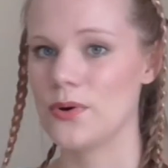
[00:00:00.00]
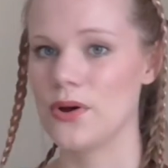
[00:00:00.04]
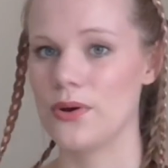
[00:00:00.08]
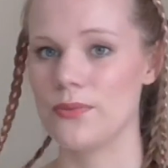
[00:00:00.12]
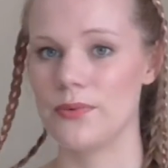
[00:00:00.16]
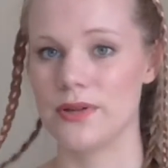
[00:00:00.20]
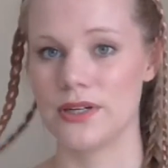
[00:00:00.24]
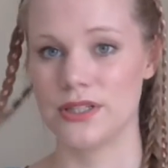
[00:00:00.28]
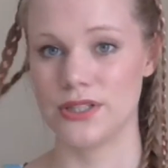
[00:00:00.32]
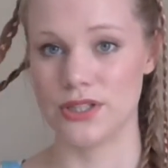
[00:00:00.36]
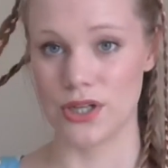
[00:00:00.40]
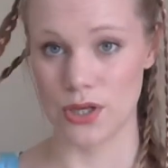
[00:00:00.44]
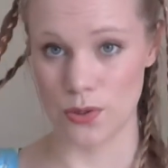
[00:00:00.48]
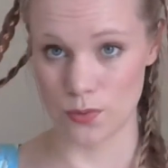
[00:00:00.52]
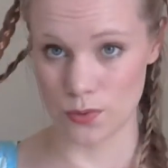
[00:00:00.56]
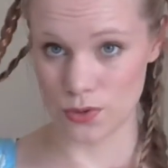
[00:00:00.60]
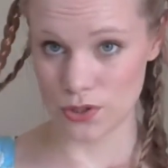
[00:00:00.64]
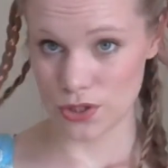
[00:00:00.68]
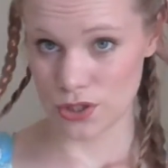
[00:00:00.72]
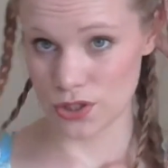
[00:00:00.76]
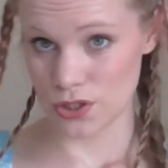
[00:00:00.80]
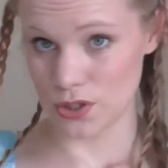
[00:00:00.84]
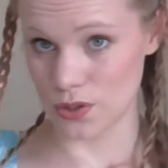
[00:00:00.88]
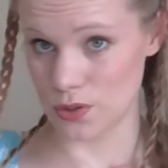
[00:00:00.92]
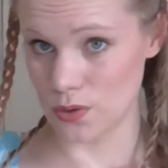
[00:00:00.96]
is where I'm going to show you
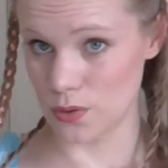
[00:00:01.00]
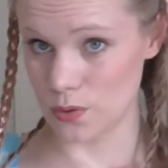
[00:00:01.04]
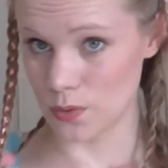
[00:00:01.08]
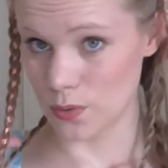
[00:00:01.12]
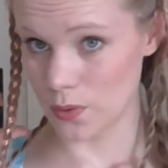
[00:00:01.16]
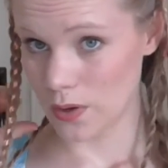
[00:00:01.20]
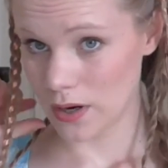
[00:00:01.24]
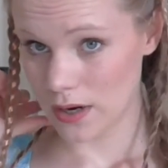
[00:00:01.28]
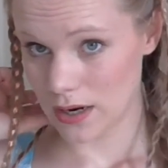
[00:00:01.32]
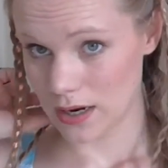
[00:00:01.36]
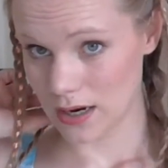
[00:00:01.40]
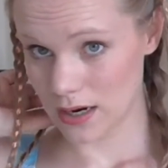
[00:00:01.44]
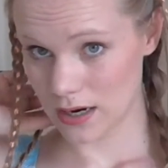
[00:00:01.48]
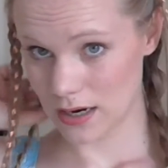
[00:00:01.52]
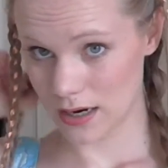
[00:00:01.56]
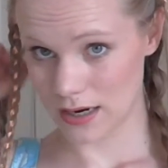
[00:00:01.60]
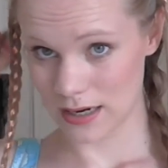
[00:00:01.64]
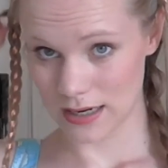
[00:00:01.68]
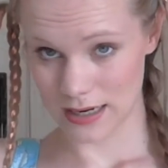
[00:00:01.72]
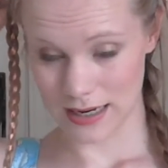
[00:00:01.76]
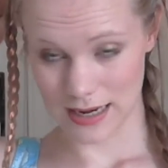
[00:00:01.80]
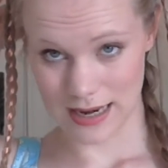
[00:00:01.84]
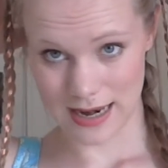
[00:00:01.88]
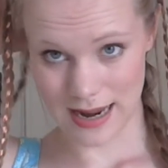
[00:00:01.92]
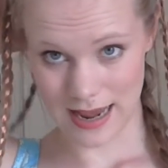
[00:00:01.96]
what to do
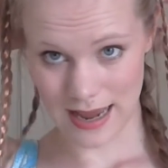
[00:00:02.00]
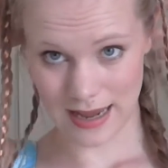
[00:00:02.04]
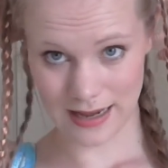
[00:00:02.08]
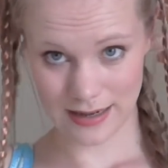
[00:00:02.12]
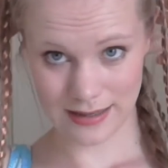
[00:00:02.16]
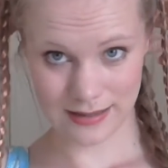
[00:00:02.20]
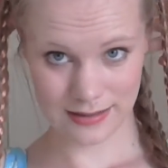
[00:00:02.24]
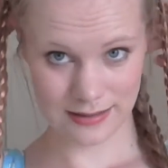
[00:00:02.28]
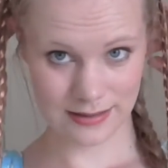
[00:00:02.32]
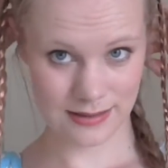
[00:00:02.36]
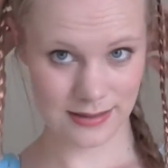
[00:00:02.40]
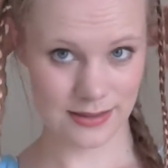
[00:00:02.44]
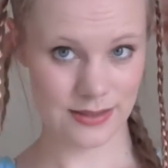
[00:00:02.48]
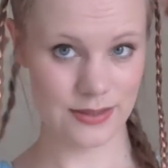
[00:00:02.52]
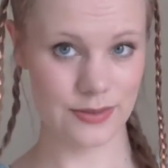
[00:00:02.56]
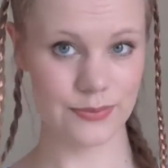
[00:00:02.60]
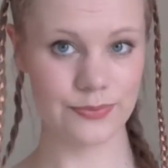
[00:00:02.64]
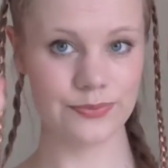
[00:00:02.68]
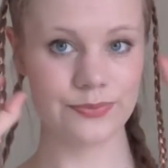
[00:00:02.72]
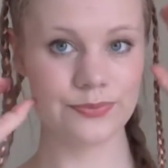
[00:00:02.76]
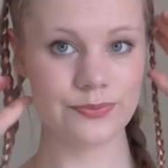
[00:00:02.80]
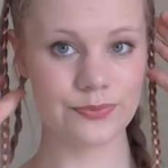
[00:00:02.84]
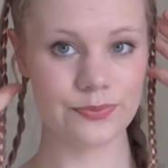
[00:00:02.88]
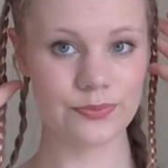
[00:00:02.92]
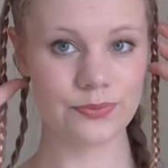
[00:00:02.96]

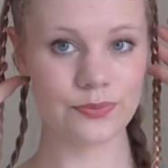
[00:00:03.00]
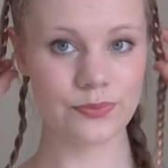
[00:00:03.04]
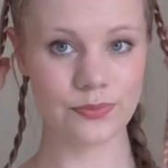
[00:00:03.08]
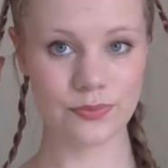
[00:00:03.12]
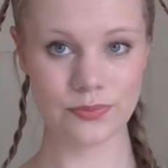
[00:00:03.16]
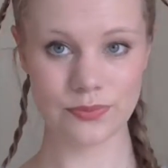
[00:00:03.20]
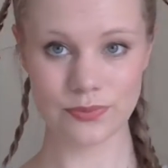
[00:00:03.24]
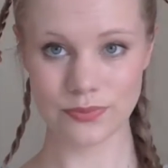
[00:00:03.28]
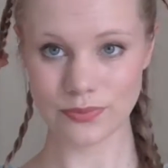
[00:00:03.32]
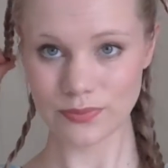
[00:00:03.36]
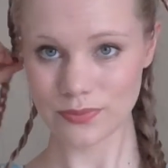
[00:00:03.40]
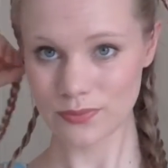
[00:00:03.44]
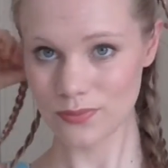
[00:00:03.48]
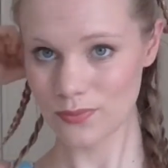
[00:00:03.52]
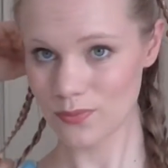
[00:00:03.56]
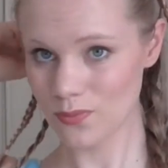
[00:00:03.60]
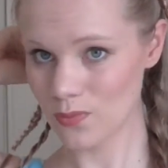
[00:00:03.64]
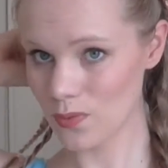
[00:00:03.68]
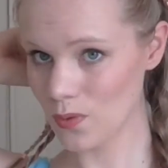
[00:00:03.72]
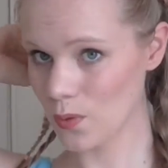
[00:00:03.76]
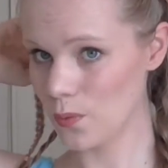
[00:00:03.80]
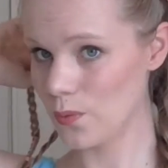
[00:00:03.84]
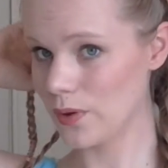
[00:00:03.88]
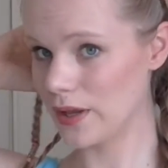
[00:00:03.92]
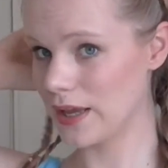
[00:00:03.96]
next.
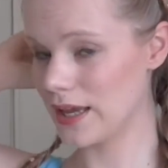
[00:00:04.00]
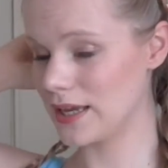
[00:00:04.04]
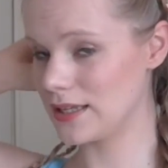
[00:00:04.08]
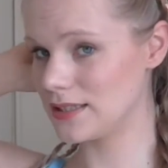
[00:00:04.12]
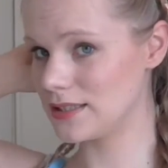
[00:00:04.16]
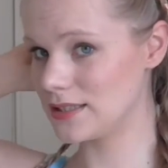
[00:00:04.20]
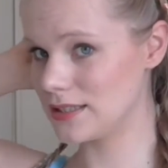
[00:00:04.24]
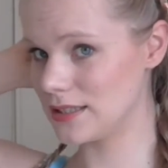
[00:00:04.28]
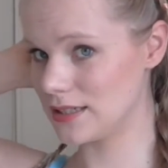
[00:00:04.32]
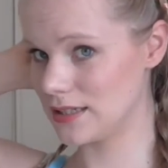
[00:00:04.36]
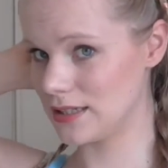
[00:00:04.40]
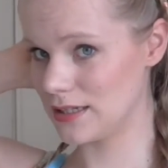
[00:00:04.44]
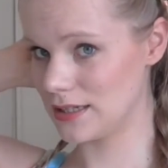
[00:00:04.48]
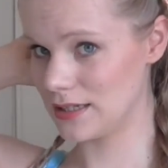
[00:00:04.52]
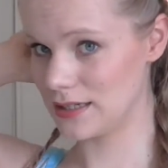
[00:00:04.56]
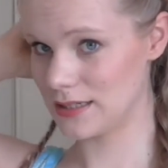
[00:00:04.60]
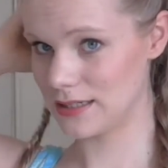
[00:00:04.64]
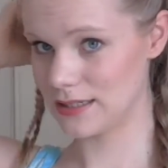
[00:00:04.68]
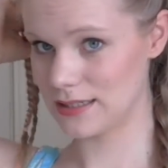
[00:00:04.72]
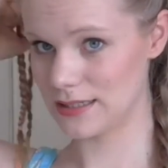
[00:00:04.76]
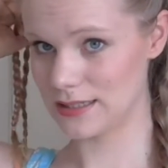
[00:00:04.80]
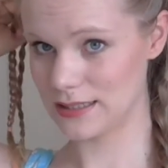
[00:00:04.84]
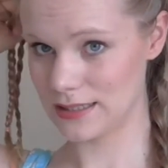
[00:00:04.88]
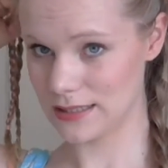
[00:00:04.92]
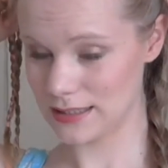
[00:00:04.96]
We're going to
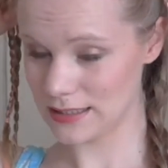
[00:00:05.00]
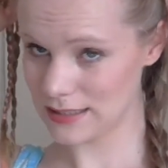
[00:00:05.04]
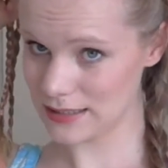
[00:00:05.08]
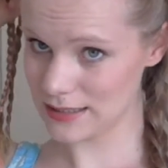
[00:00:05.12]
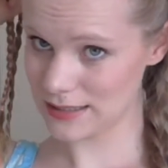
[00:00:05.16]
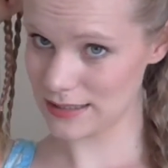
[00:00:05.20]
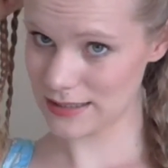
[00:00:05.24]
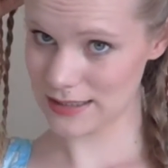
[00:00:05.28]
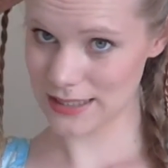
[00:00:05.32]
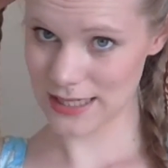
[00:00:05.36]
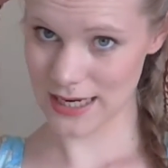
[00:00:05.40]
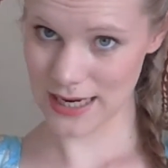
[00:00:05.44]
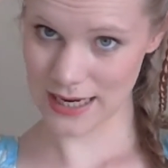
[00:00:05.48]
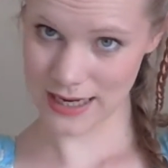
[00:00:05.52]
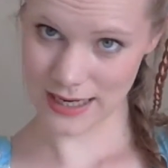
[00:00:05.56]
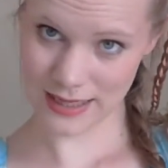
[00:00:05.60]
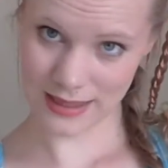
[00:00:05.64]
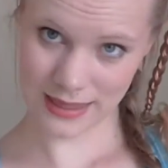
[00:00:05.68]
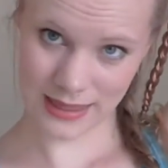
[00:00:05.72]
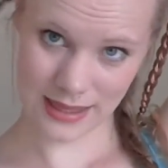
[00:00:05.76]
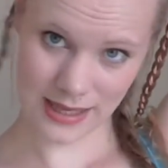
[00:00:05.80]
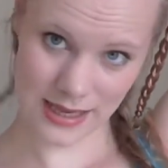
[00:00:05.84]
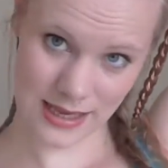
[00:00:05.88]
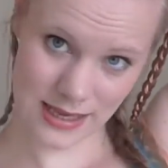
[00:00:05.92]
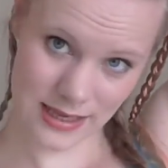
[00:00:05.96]

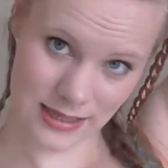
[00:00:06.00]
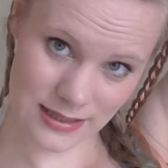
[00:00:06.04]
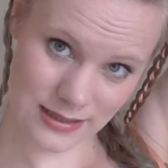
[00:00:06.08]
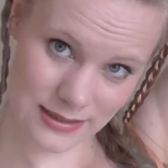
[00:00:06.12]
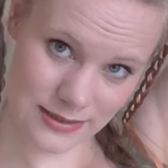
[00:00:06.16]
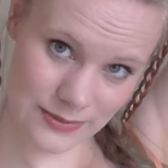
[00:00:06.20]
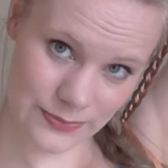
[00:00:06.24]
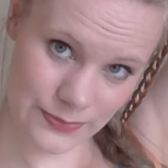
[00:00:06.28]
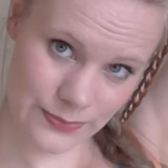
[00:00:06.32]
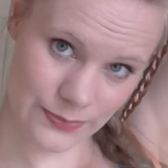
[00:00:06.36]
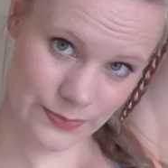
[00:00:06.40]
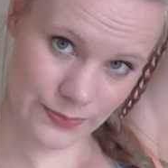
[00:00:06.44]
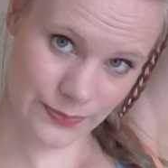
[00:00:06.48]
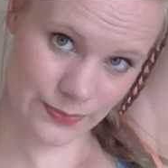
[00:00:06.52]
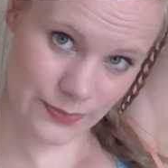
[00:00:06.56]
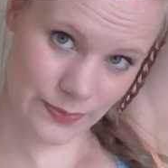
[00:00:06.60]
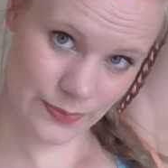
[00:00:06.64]
take these,